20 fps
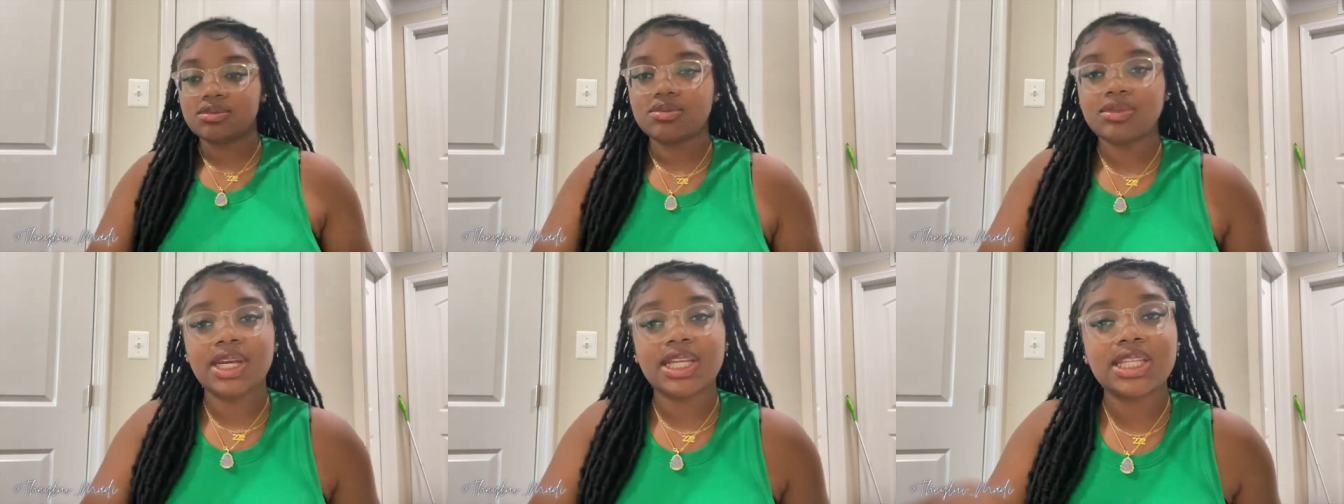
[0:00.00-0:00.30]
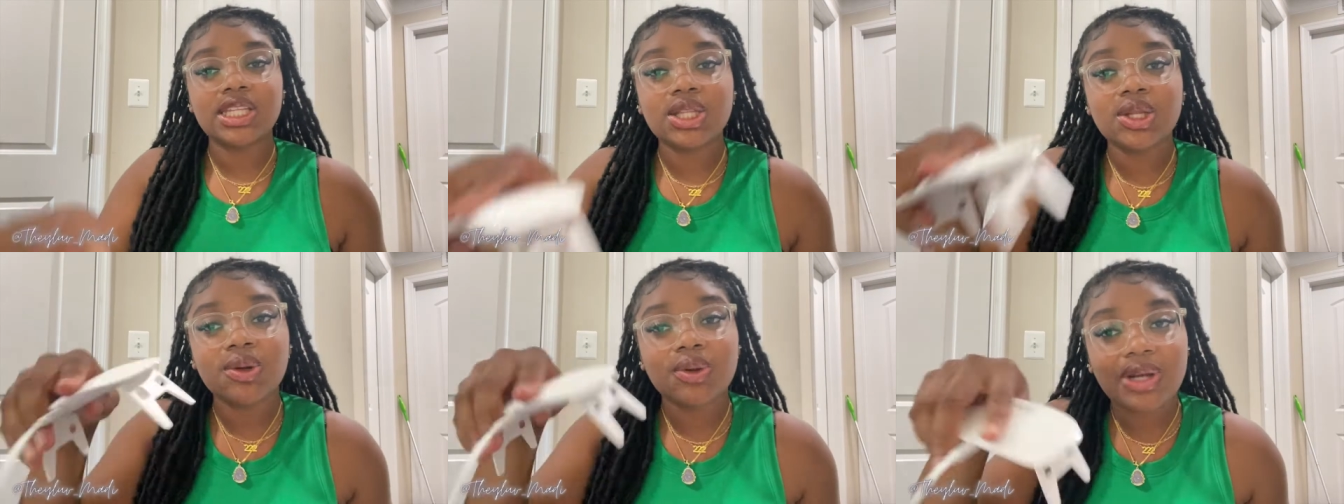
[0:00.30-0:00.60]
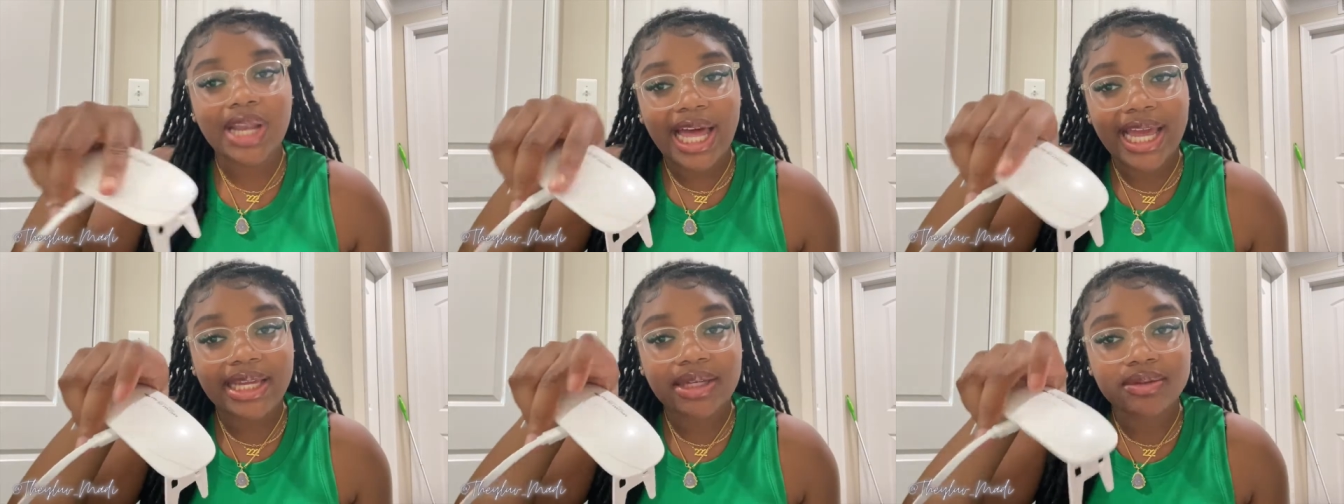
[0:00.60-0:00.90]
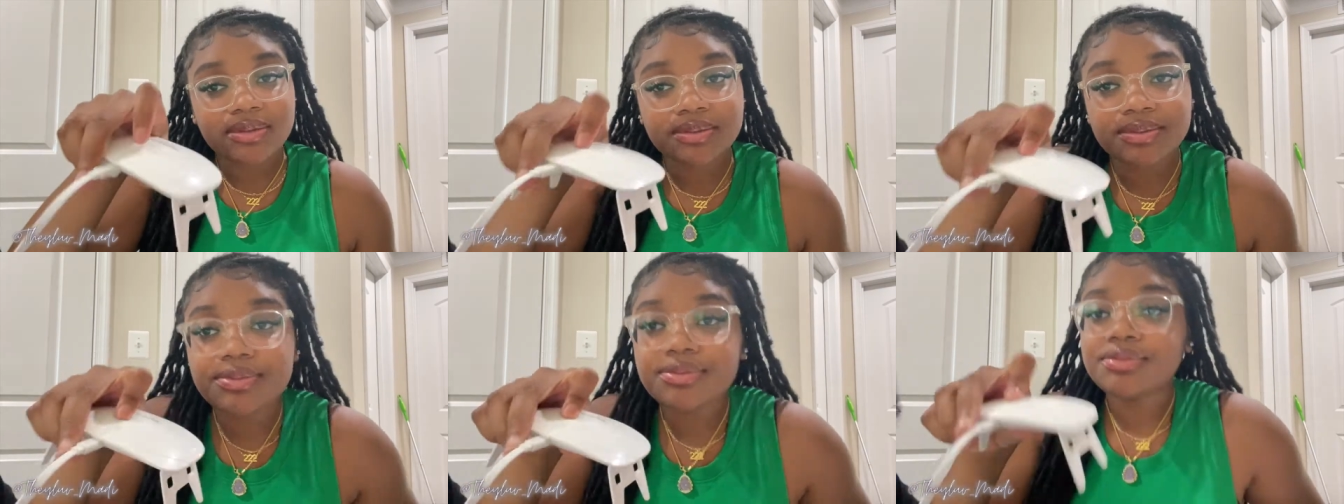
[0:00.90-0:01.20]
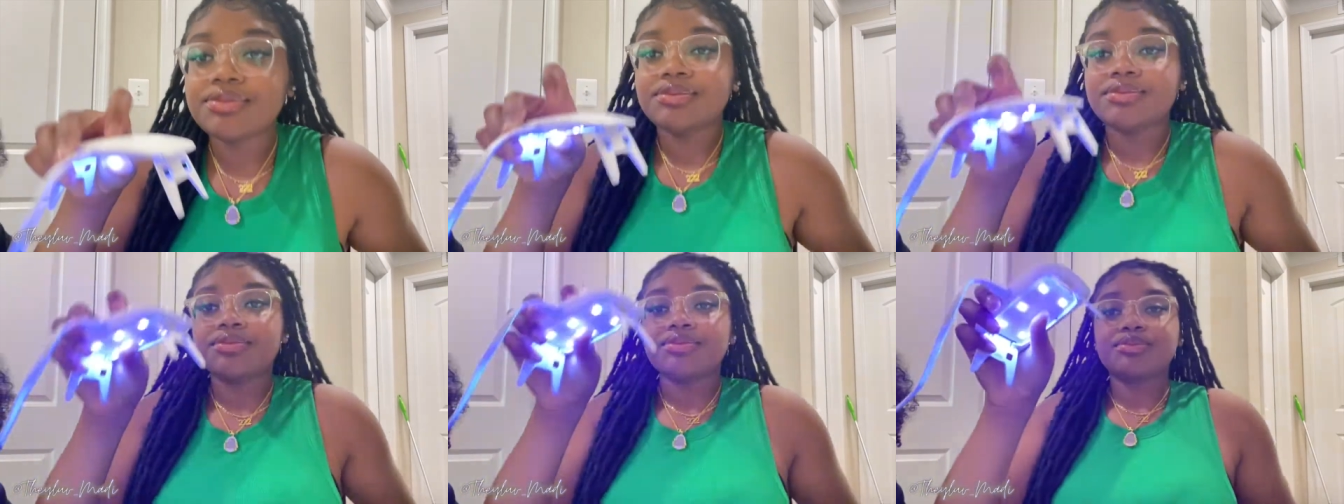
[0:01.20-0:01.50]
get the low light,
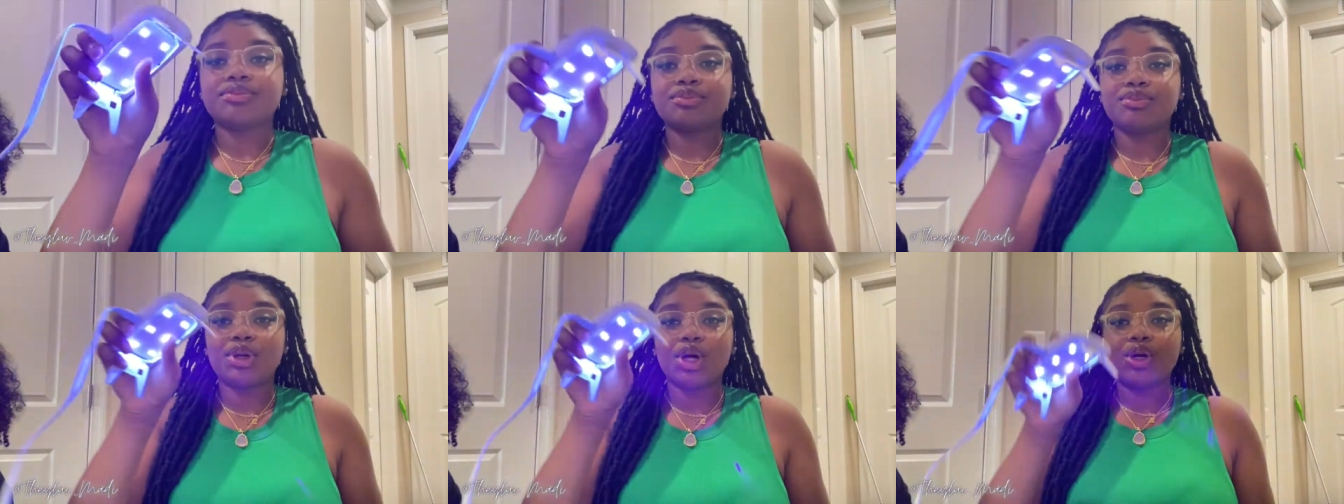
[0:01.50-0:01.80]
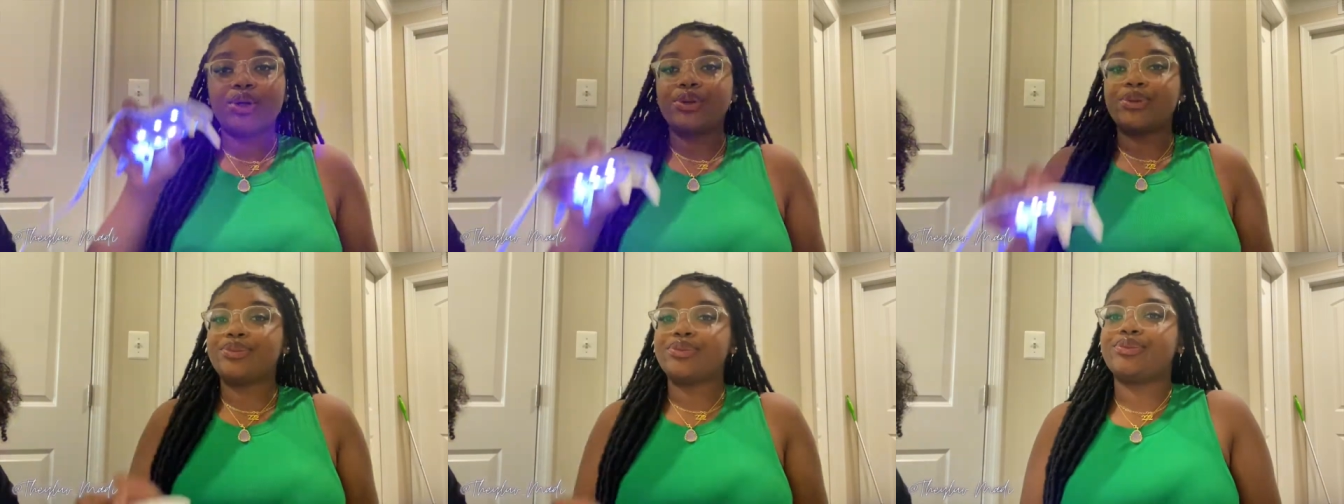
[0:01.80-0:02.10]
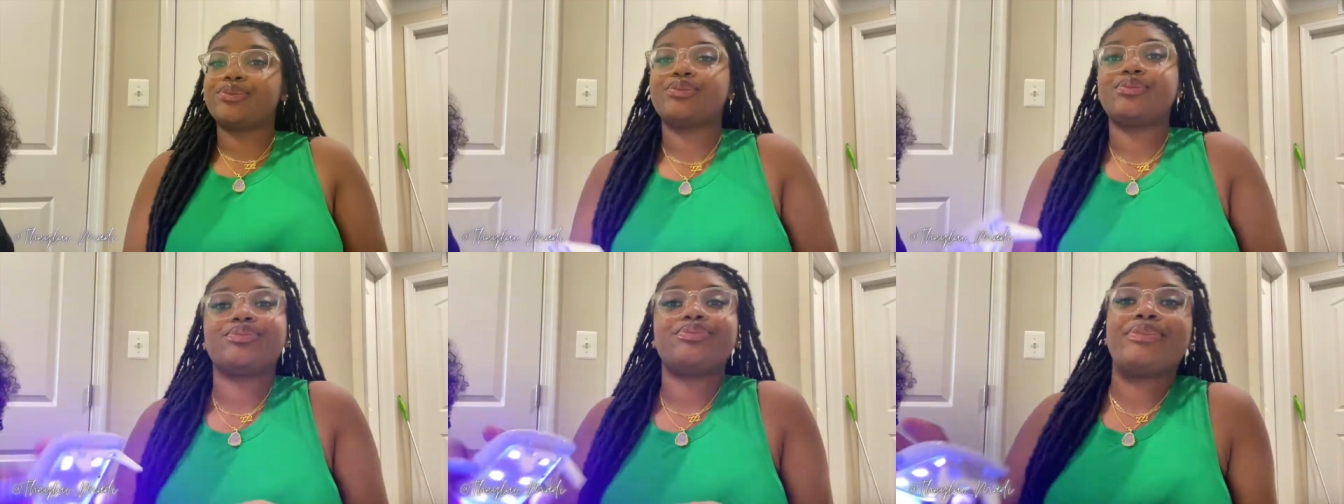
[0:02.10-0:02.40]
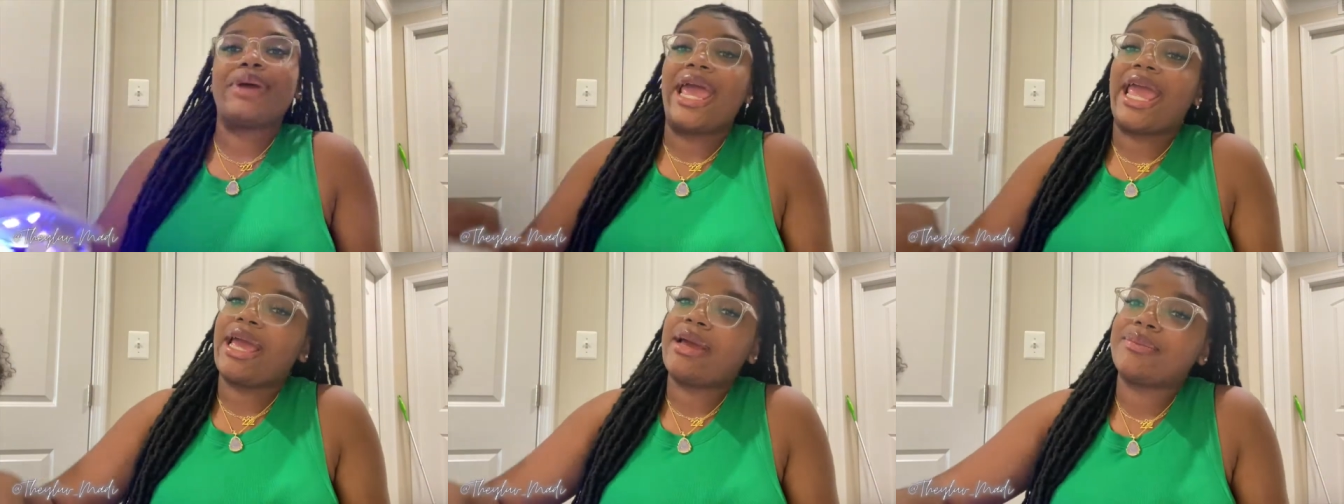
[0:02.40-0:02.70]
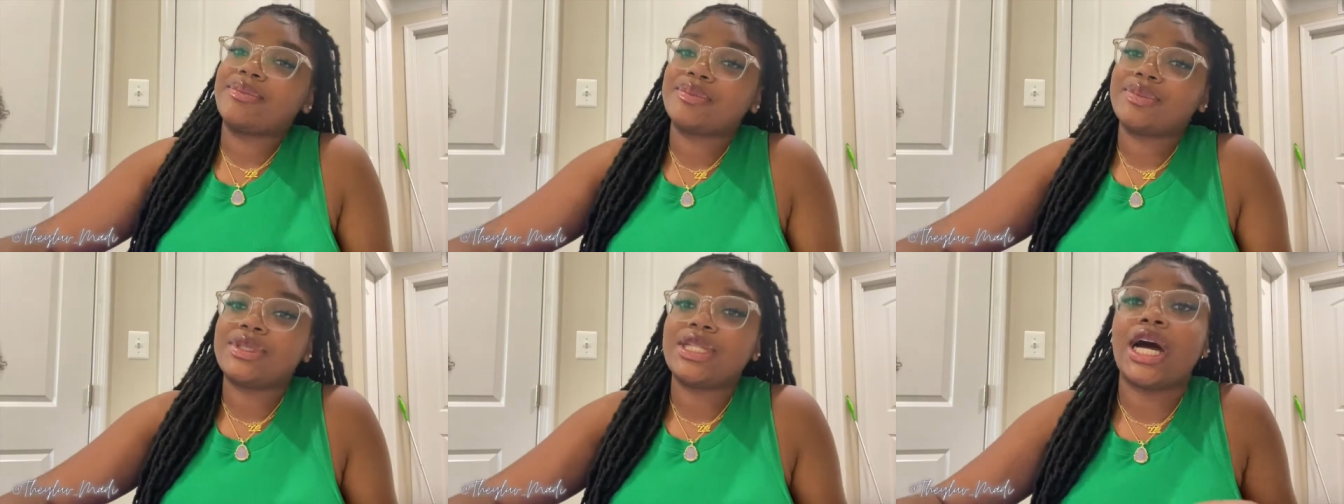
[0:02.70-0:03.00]
boom, bam,
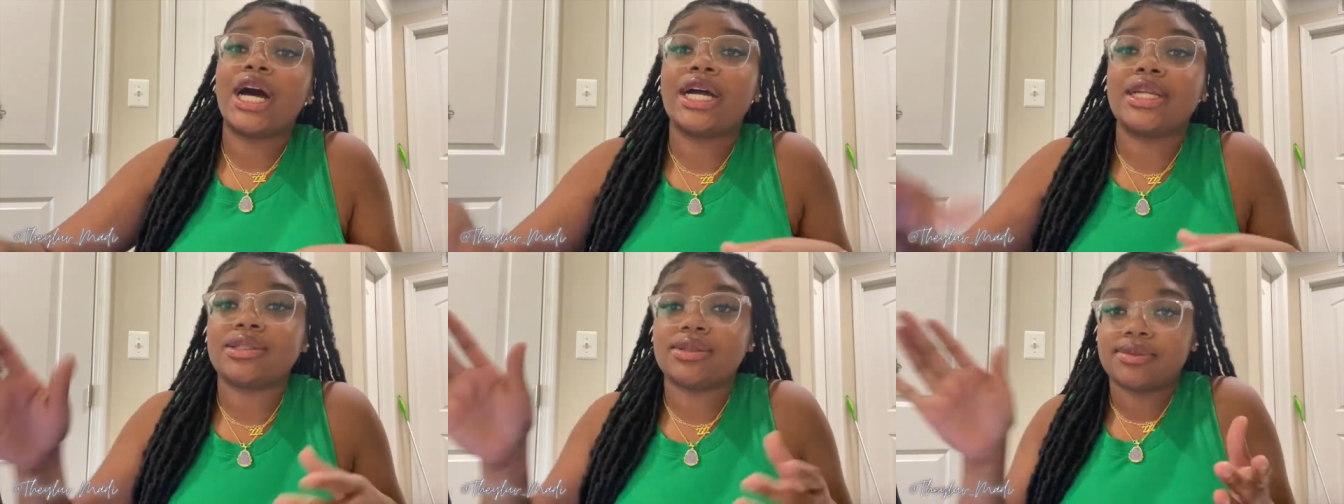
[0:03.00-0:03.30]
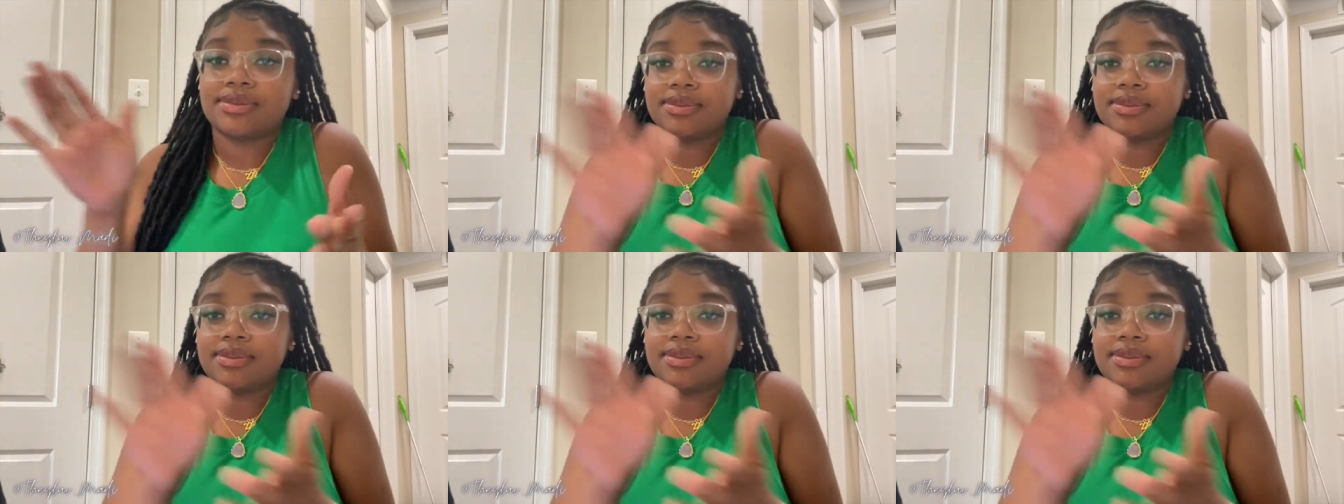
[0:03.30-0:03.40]
done.